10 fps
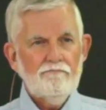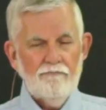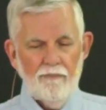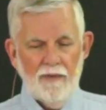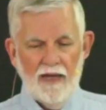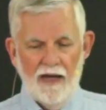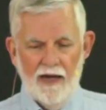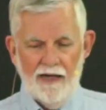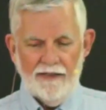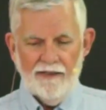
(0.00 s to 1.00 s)
I
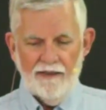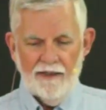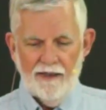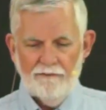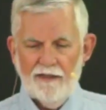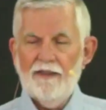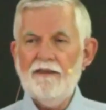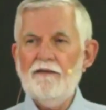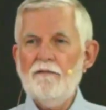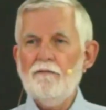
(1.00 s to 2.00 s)
coveted,
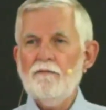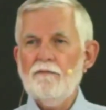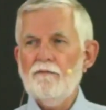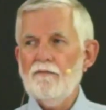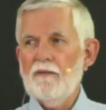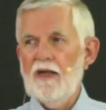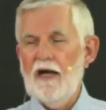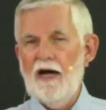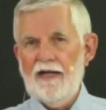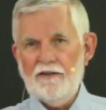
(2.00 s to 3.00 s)
I
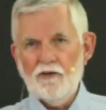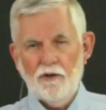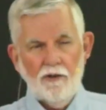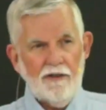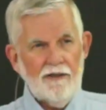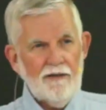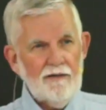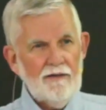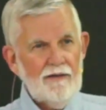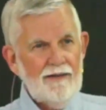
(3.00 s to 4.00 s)
took,
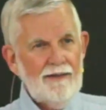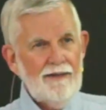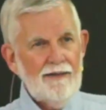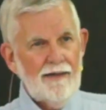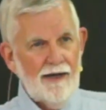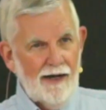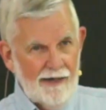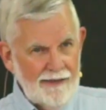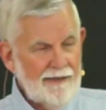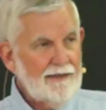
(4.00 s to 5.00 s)
I hid.
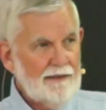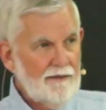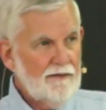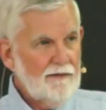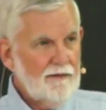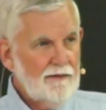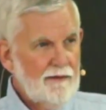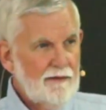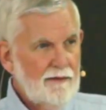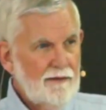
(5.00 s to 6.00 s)

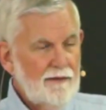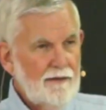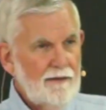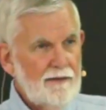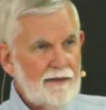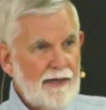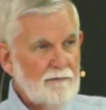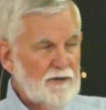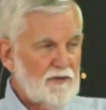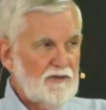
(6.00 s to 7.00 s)
That was the
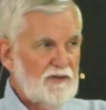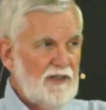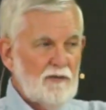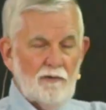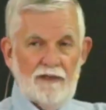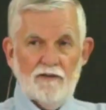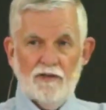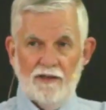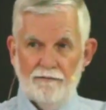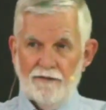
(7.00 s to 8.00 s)
sequence of his
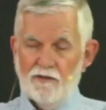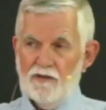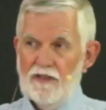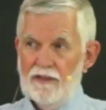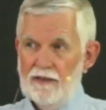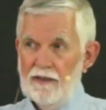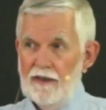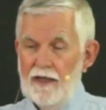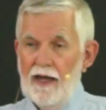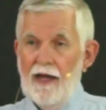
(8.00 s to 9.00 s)
sin.
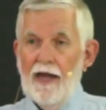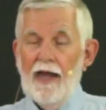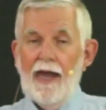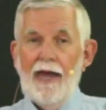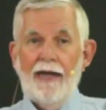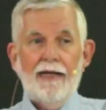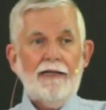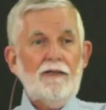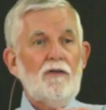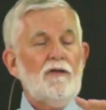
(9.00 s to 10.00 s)
And
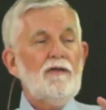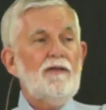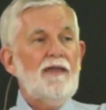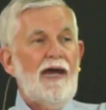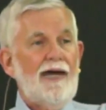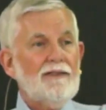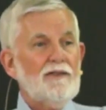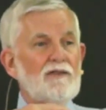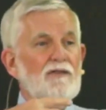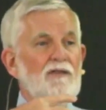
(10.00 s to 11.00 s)
that's the
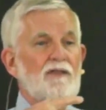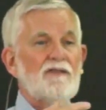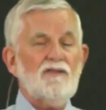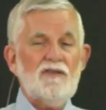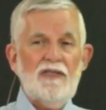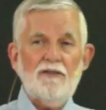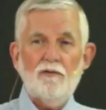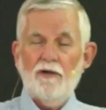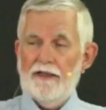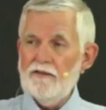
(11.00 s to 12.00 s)

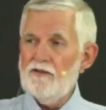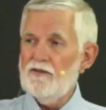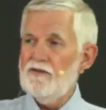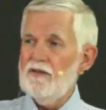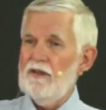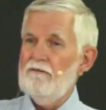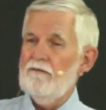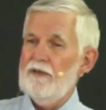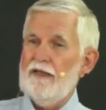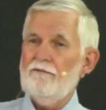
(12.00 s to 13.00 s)
sequence whenever
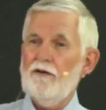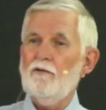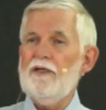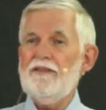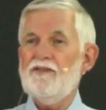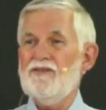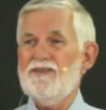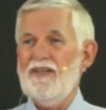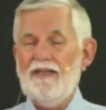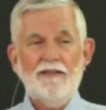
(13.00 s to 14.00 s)
we sin
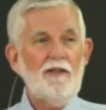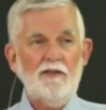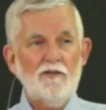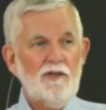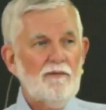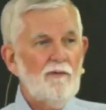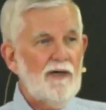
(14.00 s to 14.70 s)
in some way.